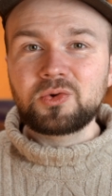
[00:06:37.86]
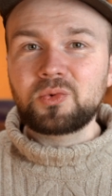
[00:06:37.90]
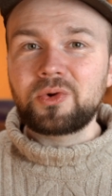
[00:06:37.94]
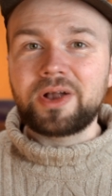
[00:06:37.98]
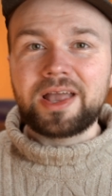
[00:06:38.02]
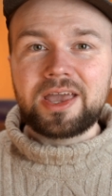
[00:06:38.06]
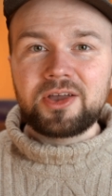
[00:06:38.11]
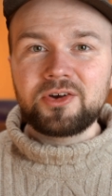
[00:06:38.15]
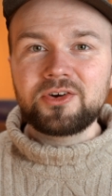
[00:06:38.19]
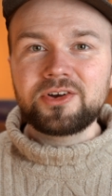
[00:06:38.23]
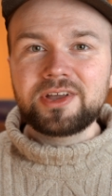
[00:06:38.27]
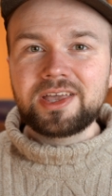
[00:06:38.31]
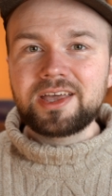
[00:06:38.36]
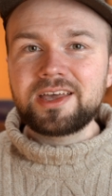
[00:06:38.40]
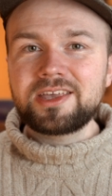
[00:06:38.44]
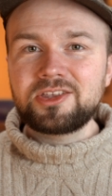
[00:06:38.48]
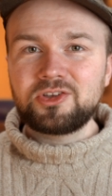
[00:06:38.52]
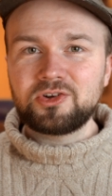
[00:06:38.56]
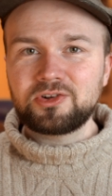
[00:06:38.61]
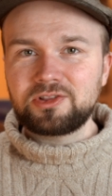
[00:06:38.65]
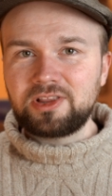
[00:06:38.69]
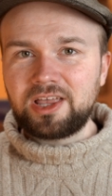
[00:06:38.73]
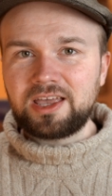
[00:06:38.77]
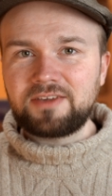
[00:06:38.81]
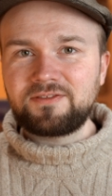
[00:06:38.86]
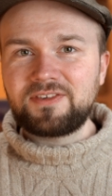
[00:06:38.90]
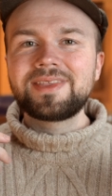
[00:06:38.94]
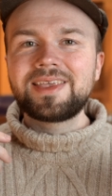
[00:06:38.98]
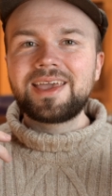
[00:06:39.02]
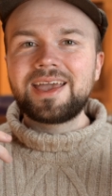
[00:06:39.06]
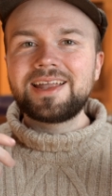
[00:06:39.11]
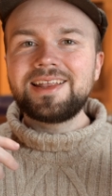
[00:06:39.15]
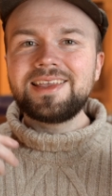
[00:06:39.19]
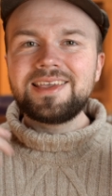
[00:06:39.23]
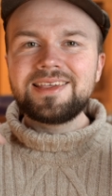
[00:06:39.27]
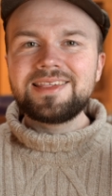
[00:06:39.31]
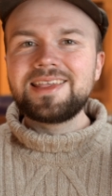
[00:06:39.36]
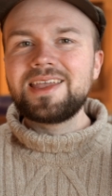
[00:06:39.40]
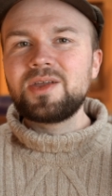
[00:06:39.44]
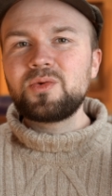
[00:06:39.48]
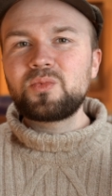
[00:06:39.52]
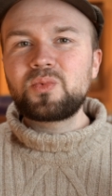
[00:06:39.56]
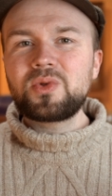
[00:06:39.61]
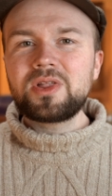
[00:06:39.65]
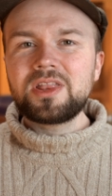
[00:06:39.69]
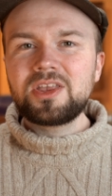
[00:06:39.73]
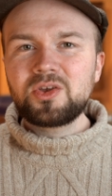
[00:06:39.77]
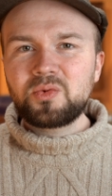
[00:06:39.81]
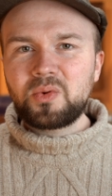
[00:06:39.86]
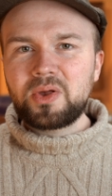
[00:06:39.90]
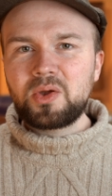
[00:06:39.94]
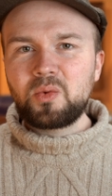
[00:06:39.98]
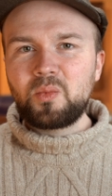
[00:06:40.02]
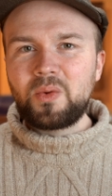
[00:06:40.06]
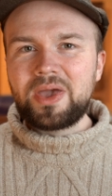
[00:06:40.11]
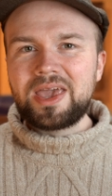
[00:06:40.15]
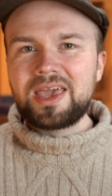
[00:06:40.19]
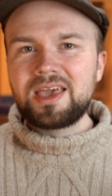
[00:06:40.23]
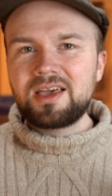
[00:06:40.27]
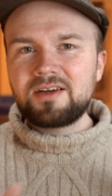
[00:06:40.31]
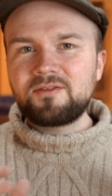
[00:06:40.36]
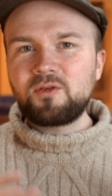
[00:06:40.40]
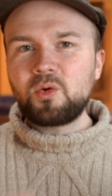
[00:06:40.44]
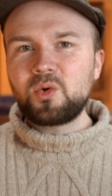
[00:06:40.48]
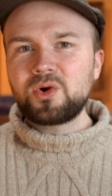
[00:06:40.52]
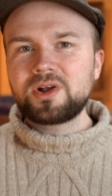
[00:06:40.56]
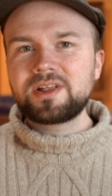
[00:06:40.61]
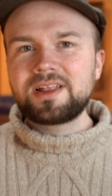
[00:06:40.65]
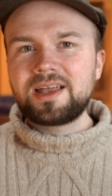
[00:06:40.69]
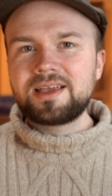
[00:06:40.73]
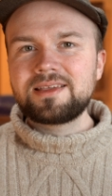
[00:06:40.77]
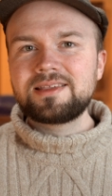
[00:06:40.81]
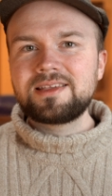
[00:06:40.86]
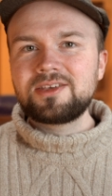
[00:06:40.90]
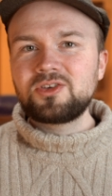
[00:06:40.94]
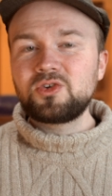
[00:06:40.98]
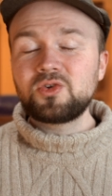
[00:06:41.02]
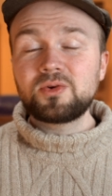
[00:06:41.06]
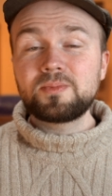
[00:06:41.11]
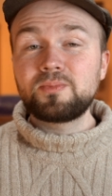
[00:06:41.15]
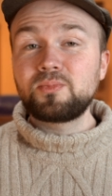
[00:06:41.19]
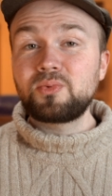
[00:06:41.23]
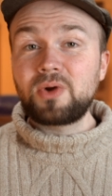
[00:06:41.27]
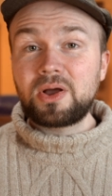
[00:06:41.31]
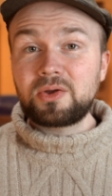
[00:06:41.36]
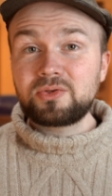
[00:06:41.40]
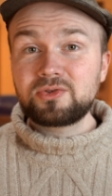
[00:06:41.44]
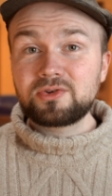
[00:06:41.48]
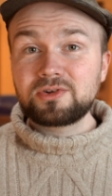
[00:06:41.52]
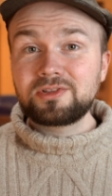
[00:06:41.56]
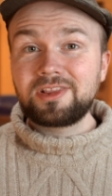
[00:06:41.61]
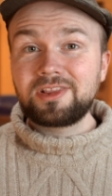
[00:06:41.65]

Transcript: or area in your life, and it is a really great way of organizing your browser